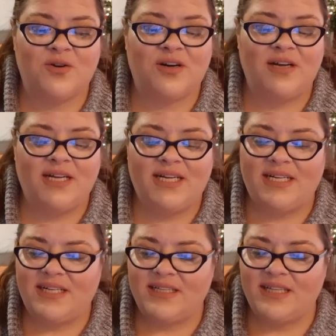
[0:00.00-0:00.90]
or
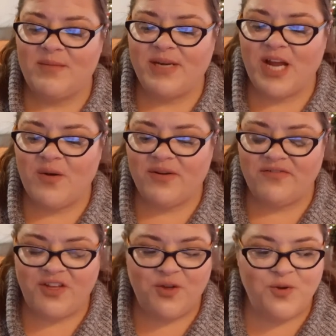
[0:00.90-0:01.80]
let me know
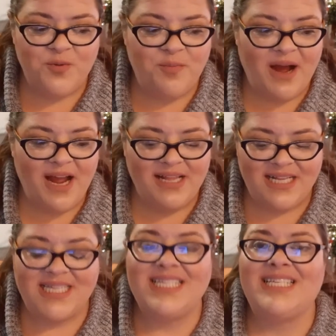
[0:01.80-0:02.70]
if you buy
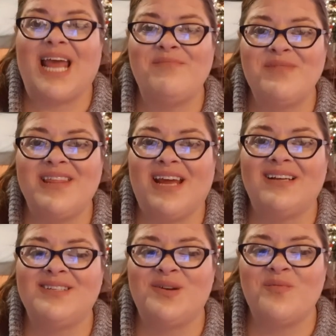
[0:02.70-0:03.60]
these same
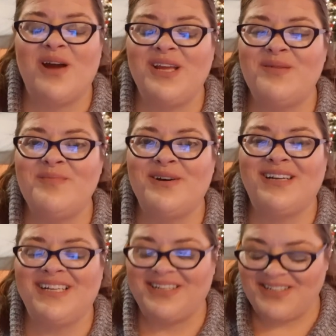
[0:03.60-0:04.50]
things or what you put
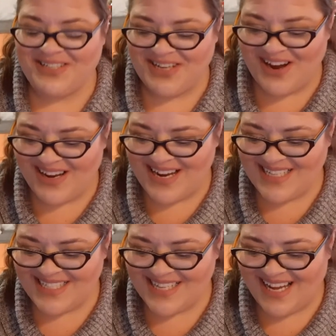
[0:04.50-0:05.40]
in your
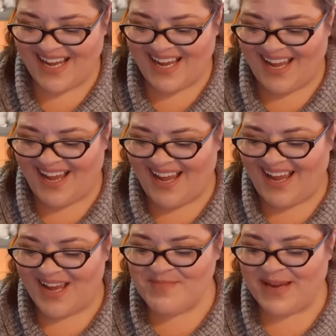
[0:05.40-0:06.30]
stockings,
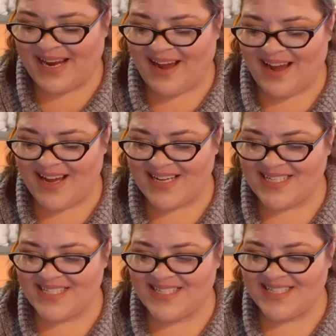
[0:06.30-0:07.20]

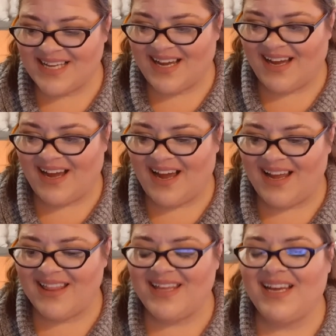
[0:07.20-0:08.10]
because
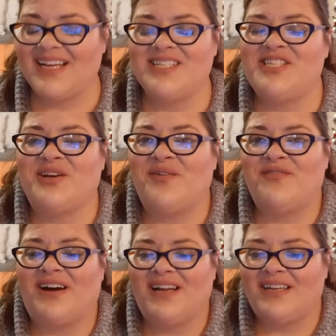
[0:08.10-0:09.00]
I think it's so
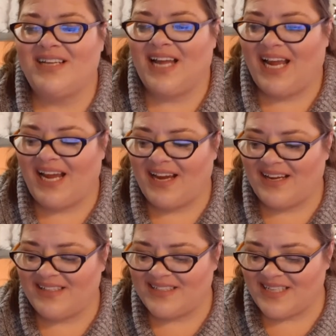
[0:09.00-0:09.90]
fun,
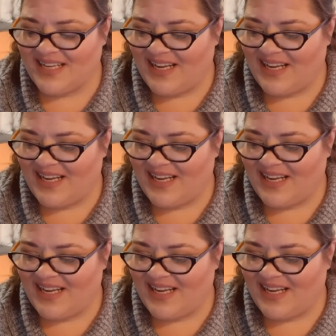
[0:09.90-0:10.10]
and